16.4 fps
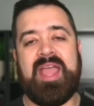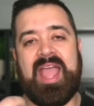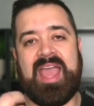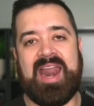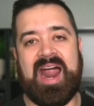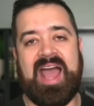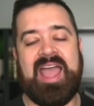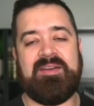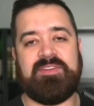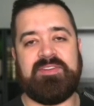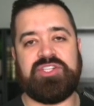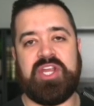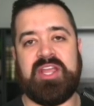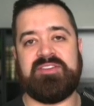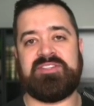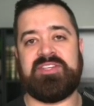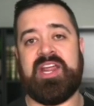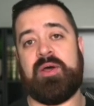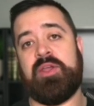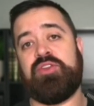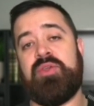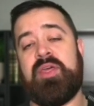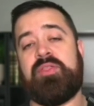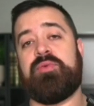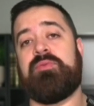And I have a chance to not only
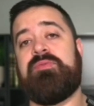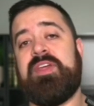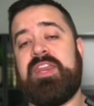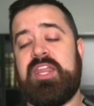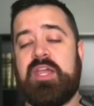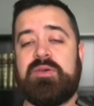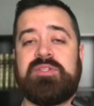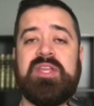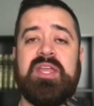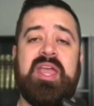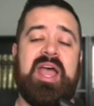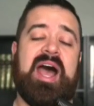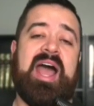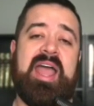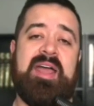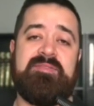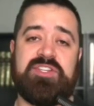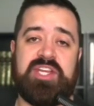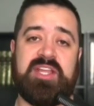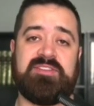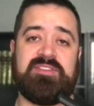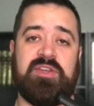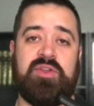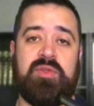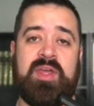do that through videos, I have a
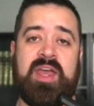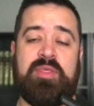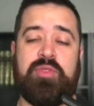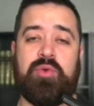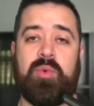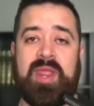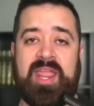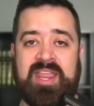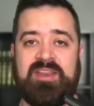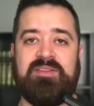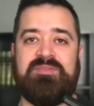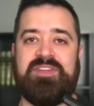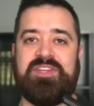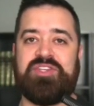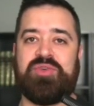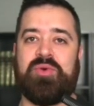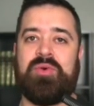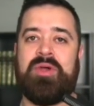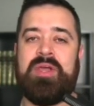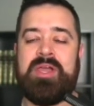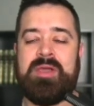chance to do that through individual